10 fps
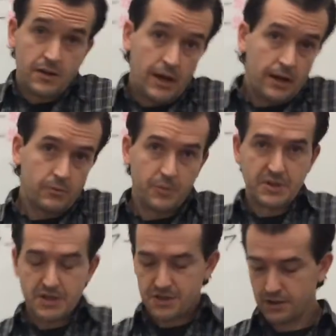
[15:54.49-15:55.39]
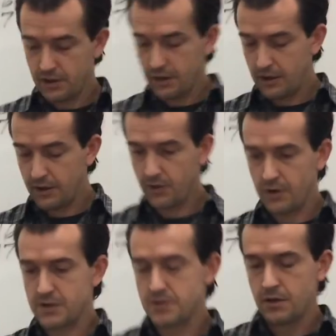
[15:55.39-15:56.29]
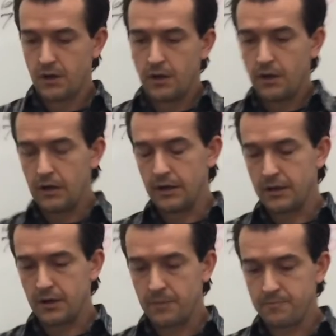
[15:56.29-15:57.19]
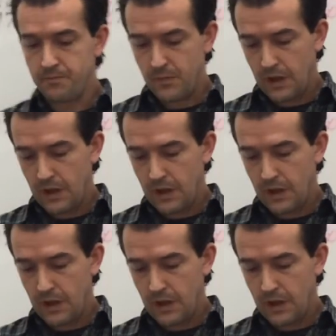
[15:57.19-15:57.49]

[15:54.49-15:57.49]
of that would potentially increase income.